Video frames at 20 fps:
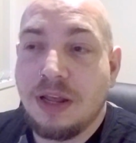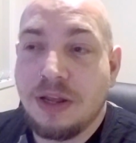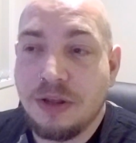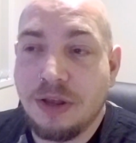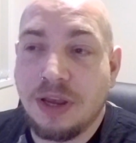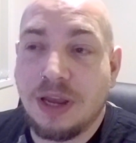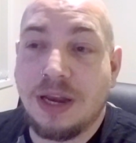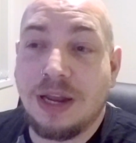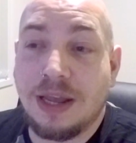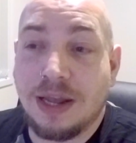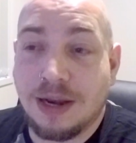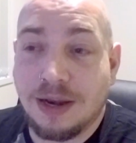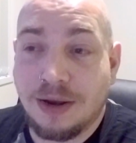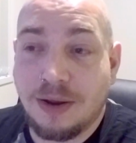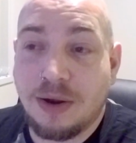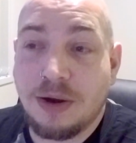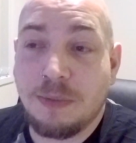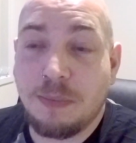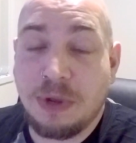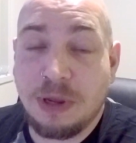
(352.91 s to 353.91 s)
you're going to get a
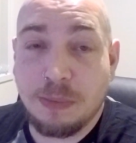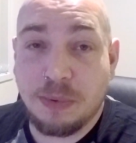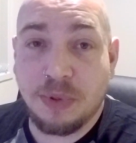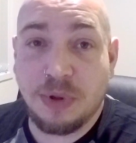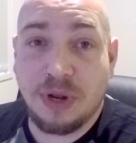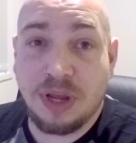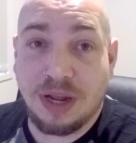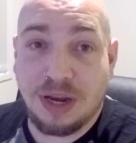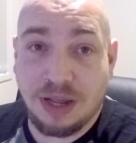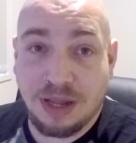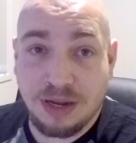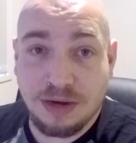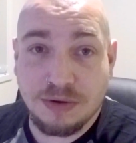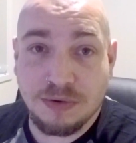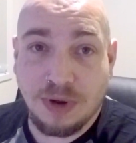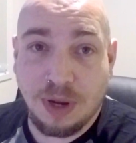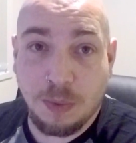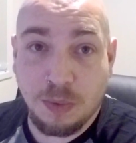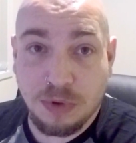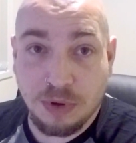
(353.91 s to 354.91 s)
lot of people that are going to
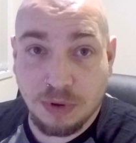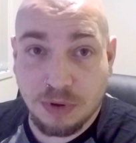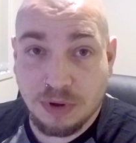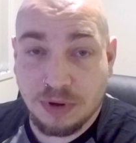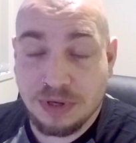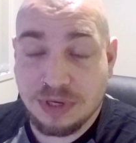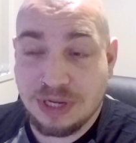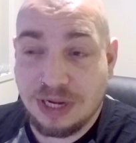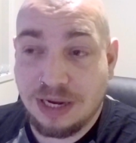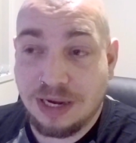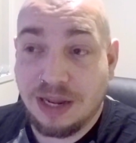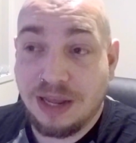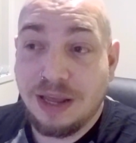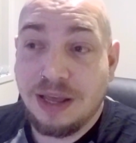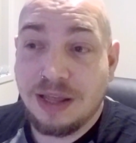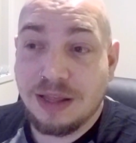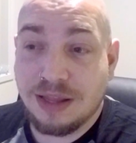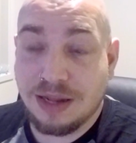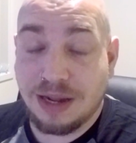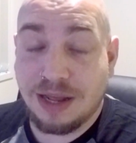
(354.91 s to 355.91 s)
interact with your content
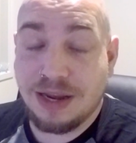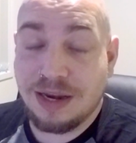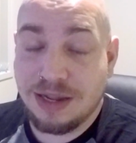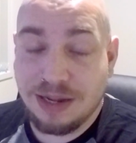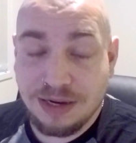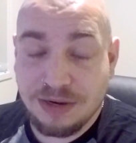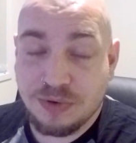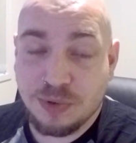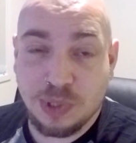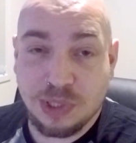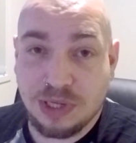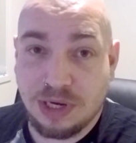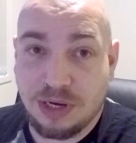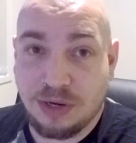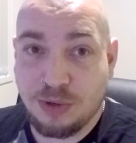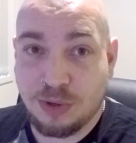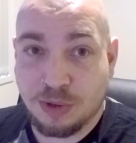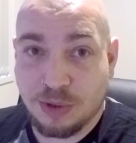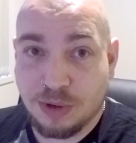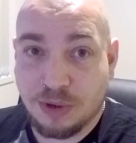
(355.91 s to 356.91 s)
that aren't interested
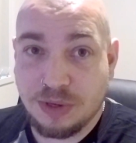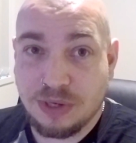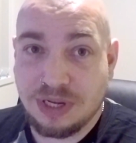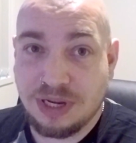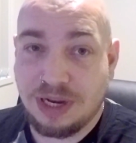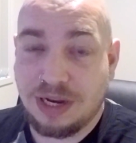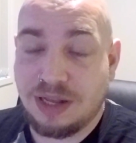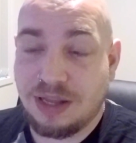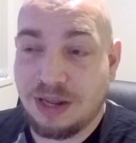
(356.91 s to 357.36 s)
in your content.